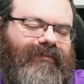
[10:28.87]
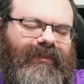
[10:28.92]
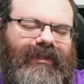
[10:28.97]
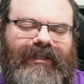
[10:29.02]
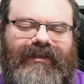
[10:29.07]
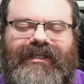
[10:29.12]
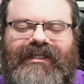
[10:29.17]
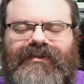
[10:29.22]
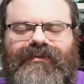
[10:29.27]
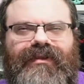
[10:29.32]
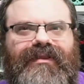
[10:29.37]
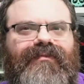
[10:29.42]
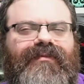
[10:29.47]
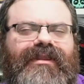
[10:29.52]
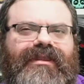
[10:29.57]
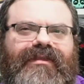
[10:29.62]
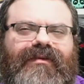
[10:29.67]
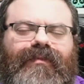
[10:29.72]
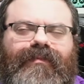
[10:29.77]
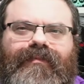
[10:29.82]
at least with
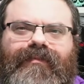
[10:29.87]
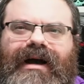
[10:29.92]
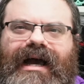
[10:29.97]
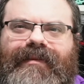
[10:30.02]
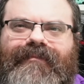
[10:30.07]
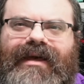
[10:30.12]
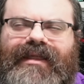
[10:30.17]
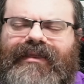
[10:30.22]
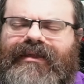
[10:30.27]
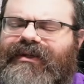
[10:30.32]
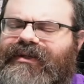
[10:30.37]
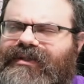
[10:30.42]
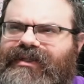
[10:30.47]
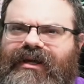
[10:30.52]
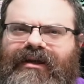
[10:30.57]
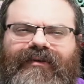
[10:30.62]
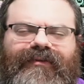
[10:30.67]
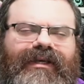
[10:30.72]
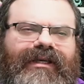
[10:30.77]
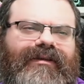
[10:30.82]
with the, my method of
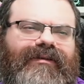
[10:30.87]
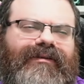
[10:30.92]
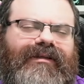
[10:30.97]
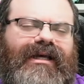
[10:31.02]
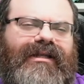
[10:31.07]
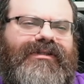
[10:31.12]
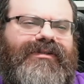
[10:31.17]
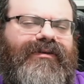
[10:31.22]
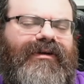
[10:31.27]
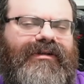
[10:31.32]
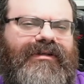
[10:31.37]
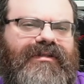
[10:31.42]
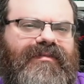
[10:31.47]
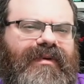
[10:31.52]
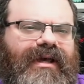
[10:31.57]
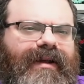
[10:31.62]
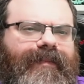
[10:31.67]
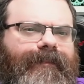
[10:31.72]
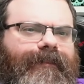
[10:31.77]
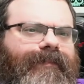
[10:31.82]
solving, not too hard to
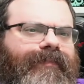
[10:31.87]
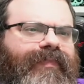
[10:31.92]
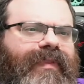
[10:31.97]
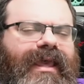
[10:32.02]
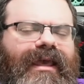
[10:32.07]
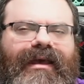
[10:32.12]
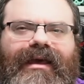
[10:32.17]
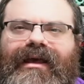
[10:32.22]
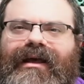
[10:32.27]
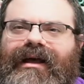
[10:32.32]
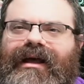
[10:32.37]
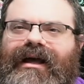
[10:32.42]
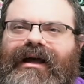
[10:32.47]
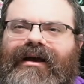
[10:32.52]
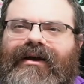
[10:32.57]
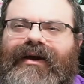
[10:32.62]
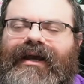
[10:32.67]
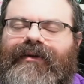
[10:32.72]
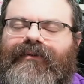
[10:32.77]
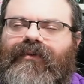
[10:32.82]
spot. Uh,
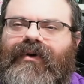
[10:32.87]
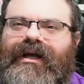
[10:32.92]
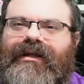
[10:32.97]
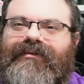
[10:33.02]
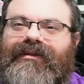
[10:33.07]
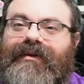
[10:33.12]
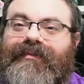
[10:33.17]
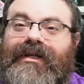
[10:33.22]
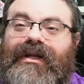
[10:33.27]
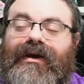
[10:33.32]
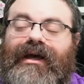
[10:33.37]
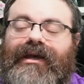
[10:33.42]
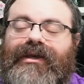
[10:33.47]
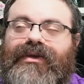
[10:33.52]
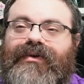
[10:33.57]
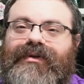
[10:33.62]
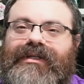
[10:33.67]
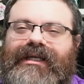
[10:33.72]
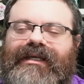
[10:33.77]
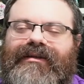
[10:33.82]
all right. Well, let me know how
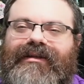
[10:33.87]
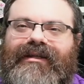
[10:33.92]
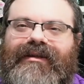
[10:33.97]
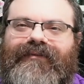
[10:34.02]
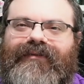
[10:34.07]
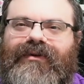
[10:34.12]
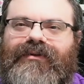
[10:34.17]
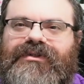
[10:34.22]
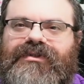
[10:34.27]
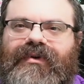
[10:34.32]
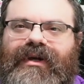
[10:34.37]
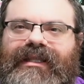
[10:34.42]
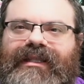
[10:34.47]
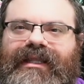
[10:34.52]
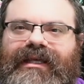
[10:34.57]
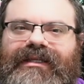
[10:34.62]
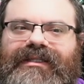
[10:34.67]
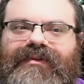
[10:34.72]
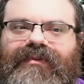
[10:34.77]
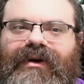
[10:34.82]
you did, and if you enjoyed
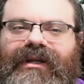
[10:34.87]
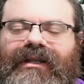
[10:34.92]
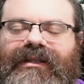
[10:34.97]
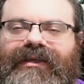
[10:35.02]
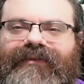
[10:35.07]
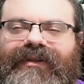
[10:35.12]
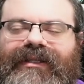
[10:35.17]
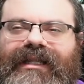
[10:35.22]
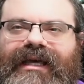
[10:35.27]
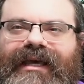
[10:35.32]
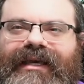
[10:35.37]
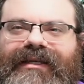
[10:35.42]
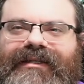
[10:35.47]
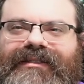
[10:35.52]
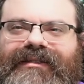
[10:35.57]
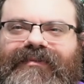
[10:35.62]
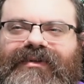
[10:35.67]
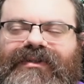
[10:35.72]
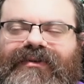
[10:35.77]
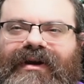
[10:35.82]
this, why not leave a like,
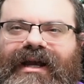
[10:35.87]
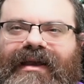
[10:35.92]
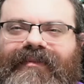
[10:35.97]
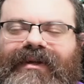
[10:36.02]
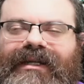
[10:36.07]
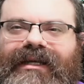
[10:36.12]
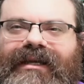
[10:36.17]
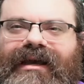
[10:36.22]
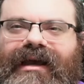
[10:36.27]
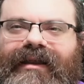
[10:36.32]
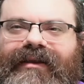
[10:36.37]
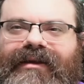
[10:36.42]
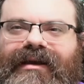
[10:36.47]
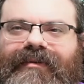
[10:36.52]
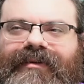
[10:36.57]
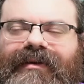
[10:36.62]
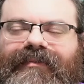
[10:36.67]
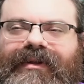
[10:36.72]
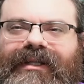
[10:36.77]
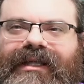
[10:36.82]
subscribe, and a kind
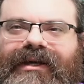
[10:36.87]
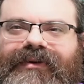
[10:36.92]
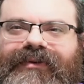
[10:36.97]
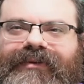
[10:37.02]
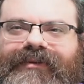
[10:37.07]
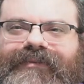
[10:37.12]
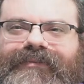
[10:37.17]
comment below.